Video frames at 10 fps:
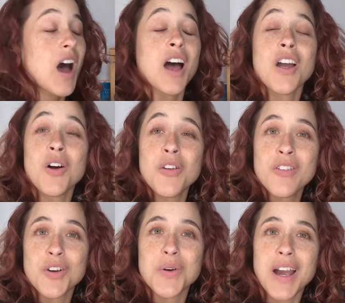I
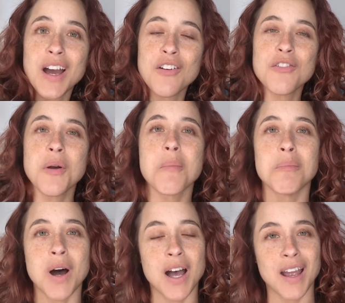also have
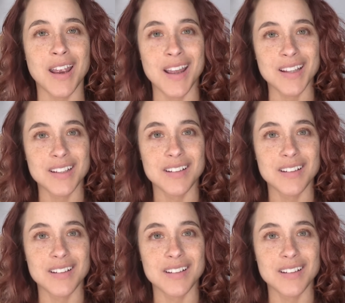my